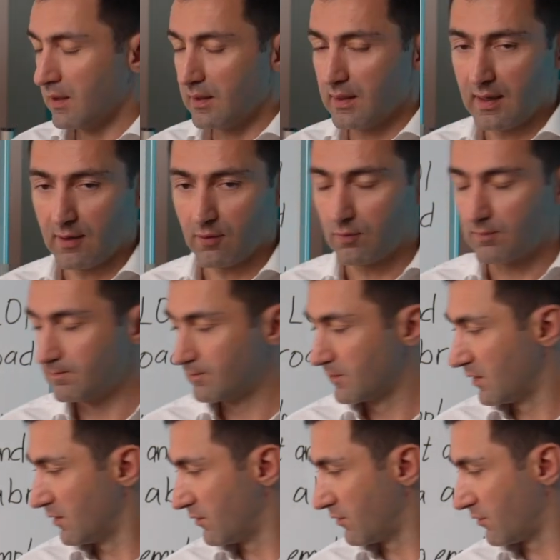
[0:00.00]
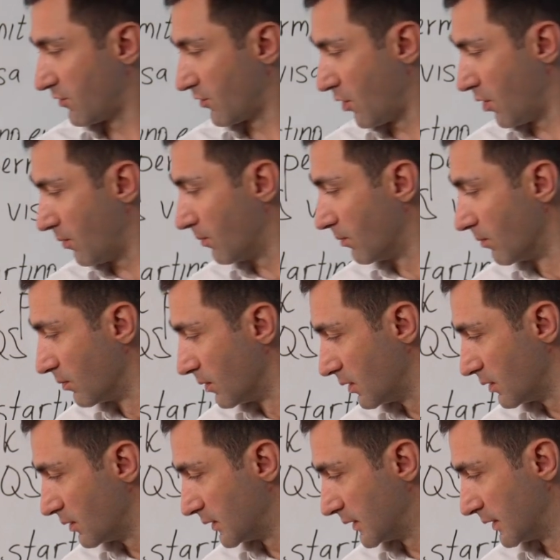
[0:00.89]
Now, from
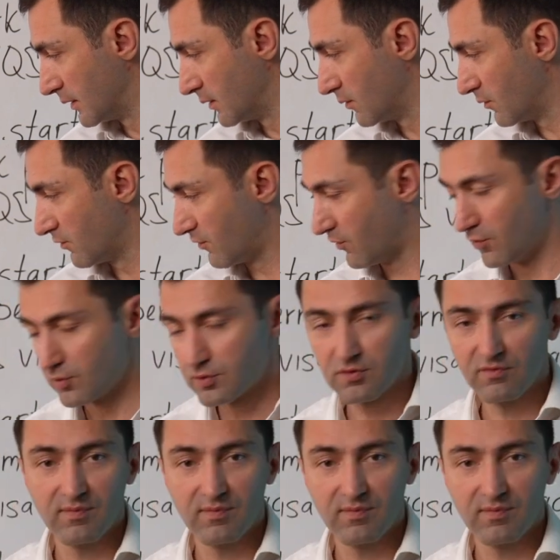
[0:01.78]
1st